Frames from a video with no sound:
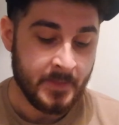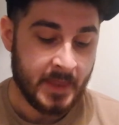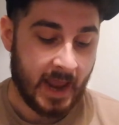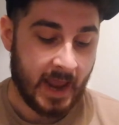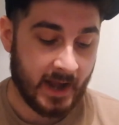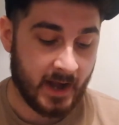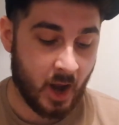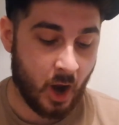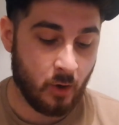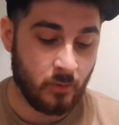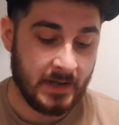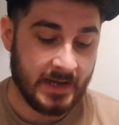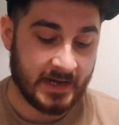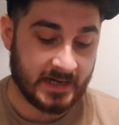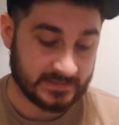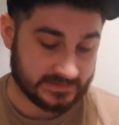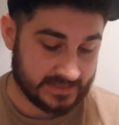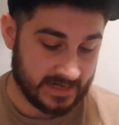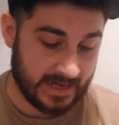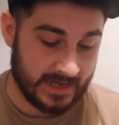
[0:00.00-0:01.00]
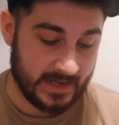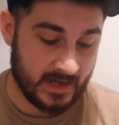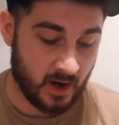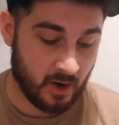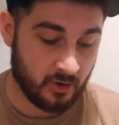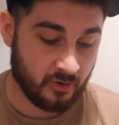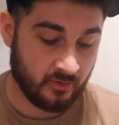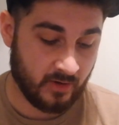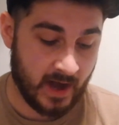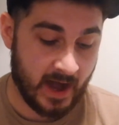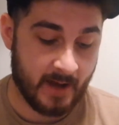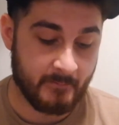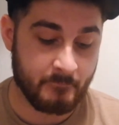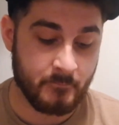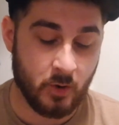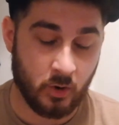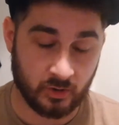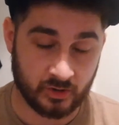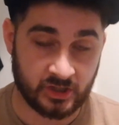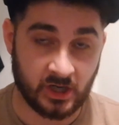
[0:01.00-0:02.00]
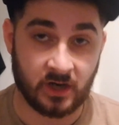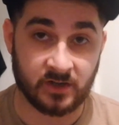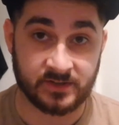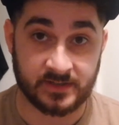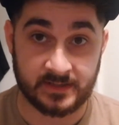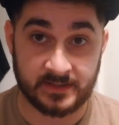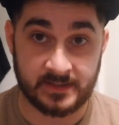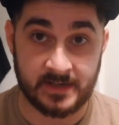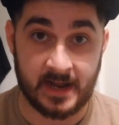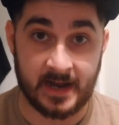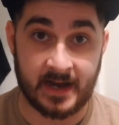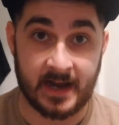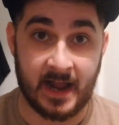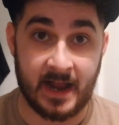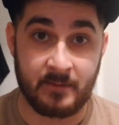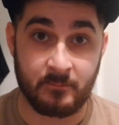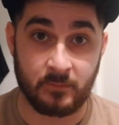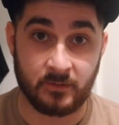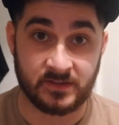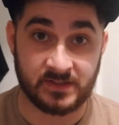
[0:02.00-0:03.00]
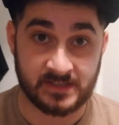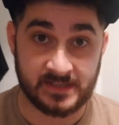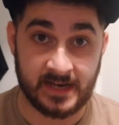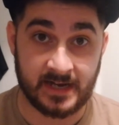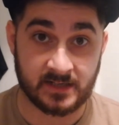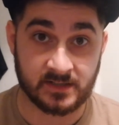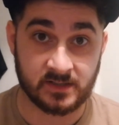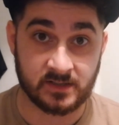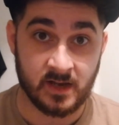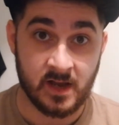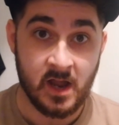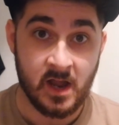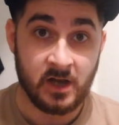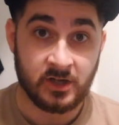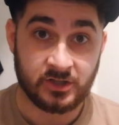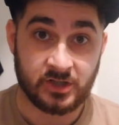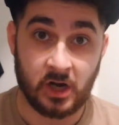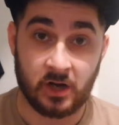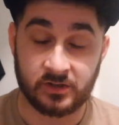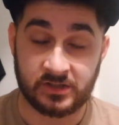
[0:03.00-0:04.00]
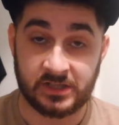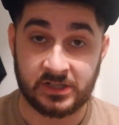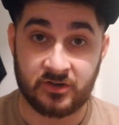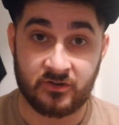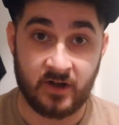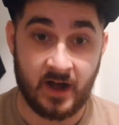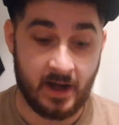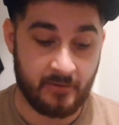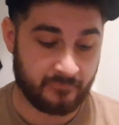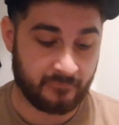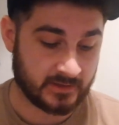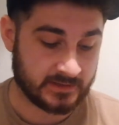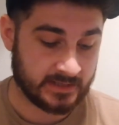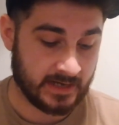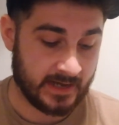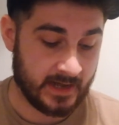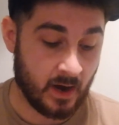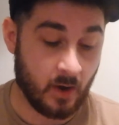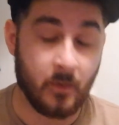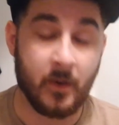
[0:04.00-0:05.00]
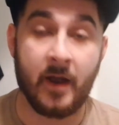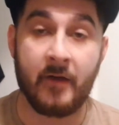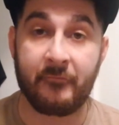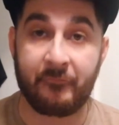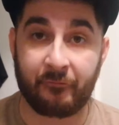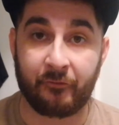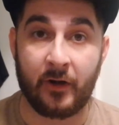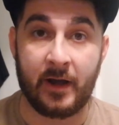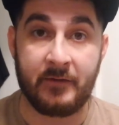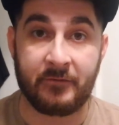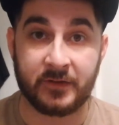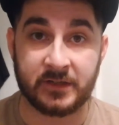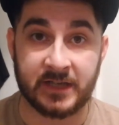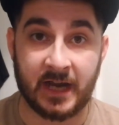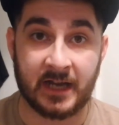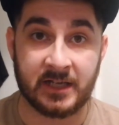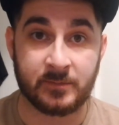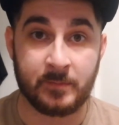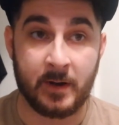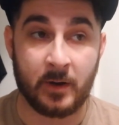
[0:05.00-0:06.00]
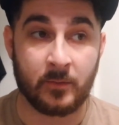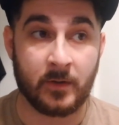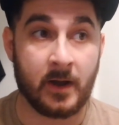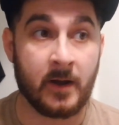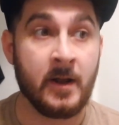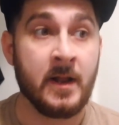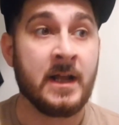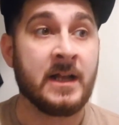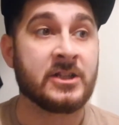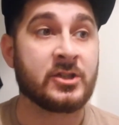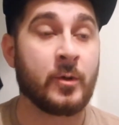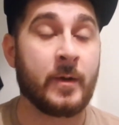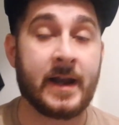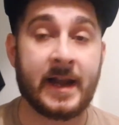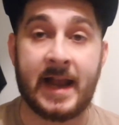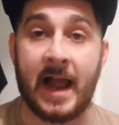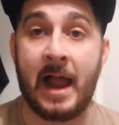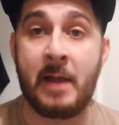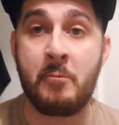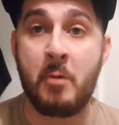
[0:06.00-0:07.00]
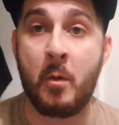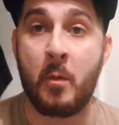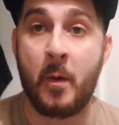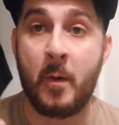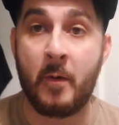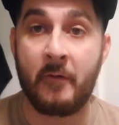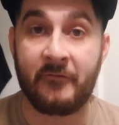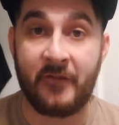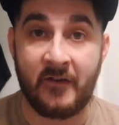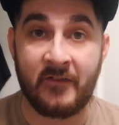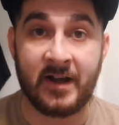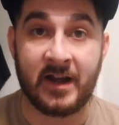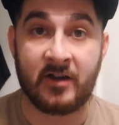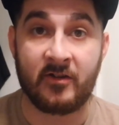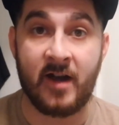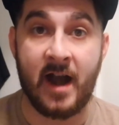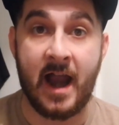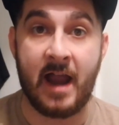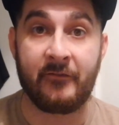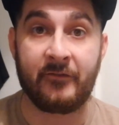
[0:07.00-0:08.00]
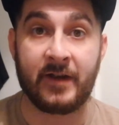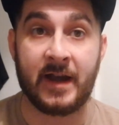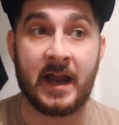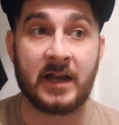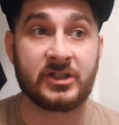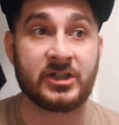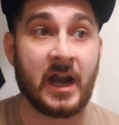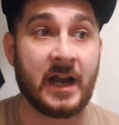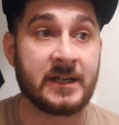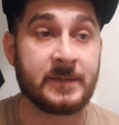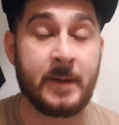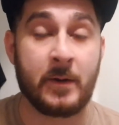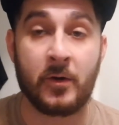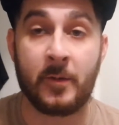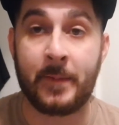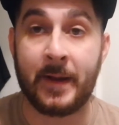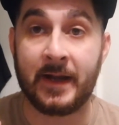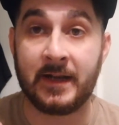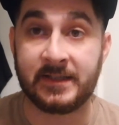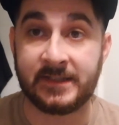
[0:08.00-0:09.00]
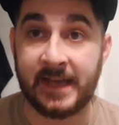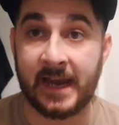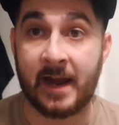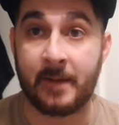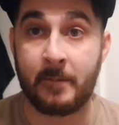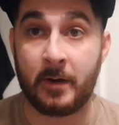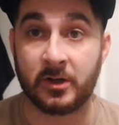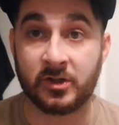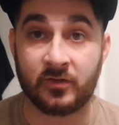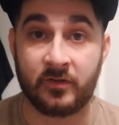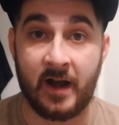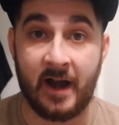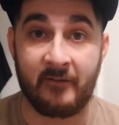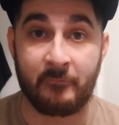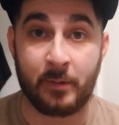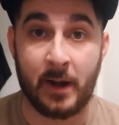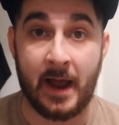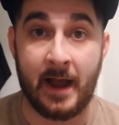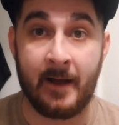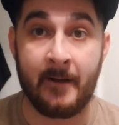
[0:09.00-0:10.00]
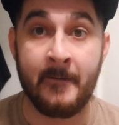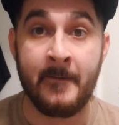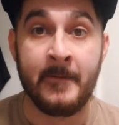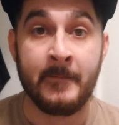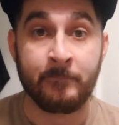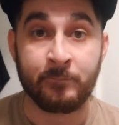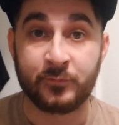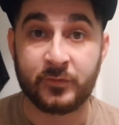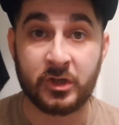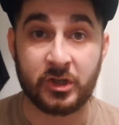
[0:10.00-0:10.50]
And only Coutinho created more chances in that game, with 6 chances created for Coutinho and 3 for James Milner. So in a game where we were very creative in that, James Milner being the second most creative player just